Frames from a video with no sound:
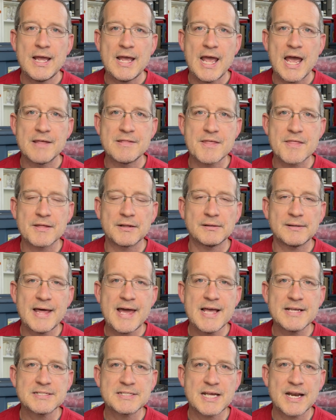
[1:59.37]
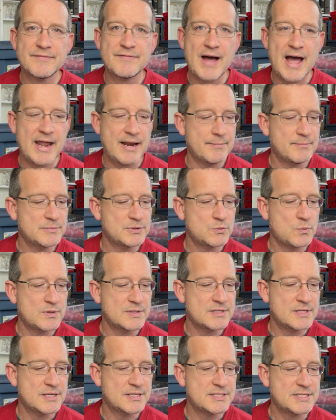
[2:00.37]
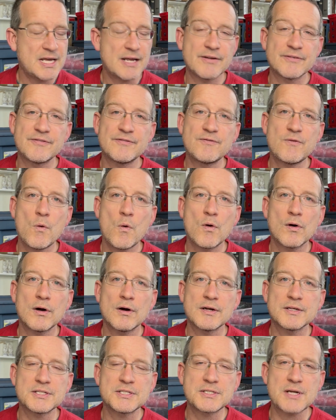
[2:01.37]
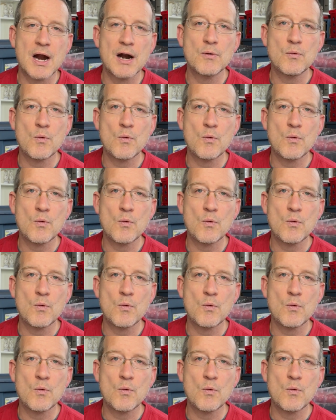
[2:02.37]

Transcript: And then the last set of items was this set of 4 Star